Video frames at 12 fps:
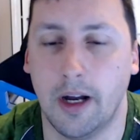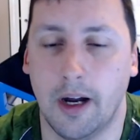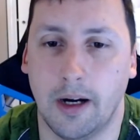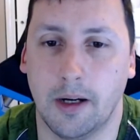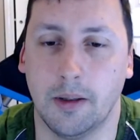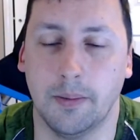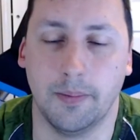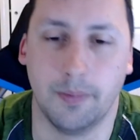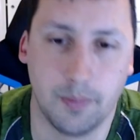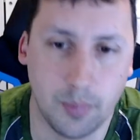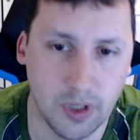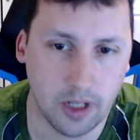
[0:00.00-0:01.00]
Um,
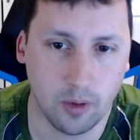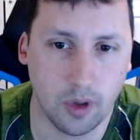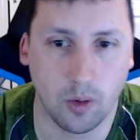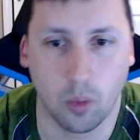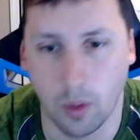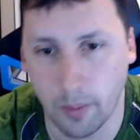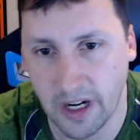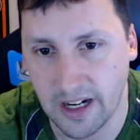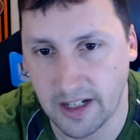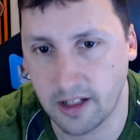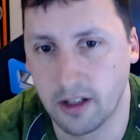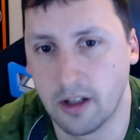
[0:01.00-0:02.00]
but anyway, we're
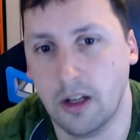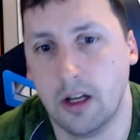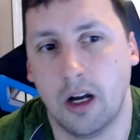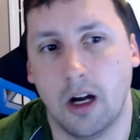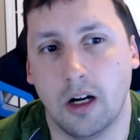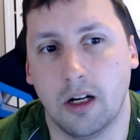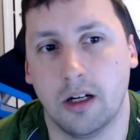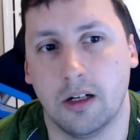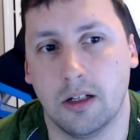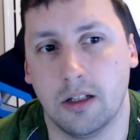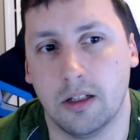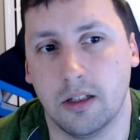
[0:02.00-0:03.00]
back uh,
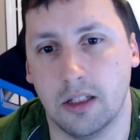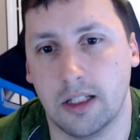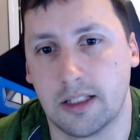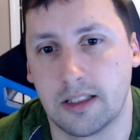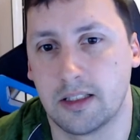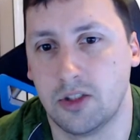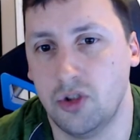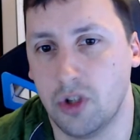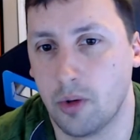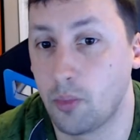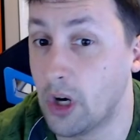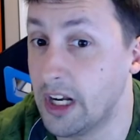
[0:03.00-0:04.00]
let's
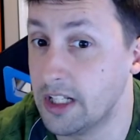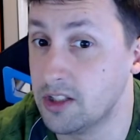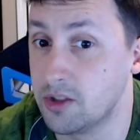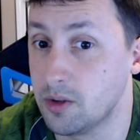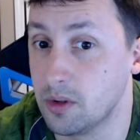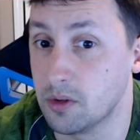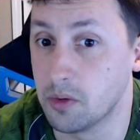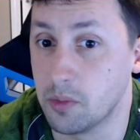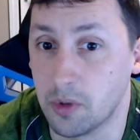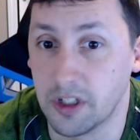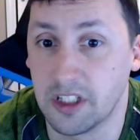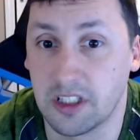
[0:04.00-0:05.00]
jump right into it with
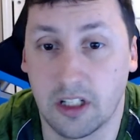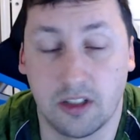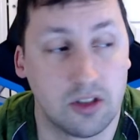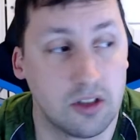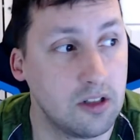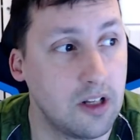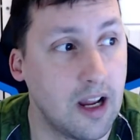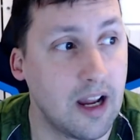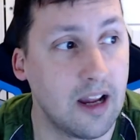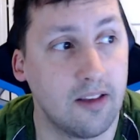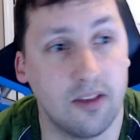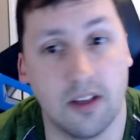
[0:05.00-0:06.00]
PlayStation,
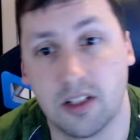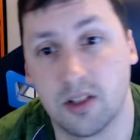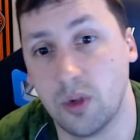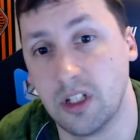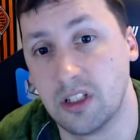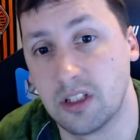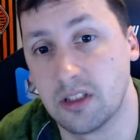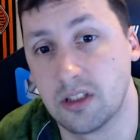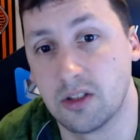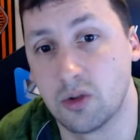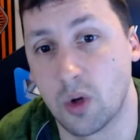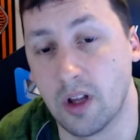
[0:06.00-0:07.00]
and this week's
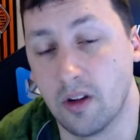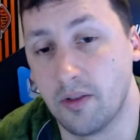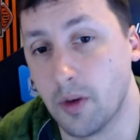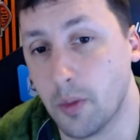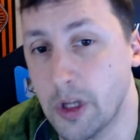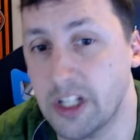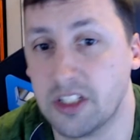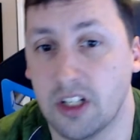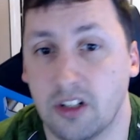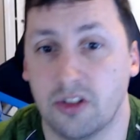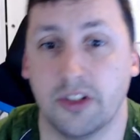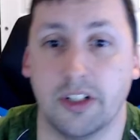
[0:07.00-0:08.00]
trailer for
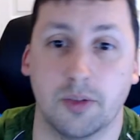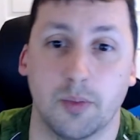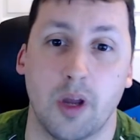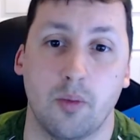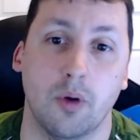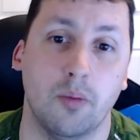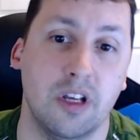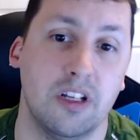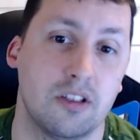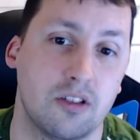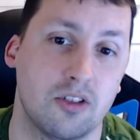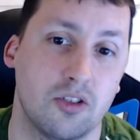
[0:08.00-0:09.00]
PlayStation is Paper
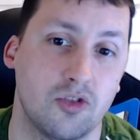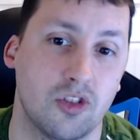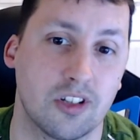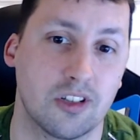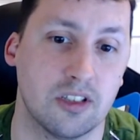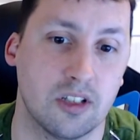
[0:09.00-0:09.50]
Beast. Check this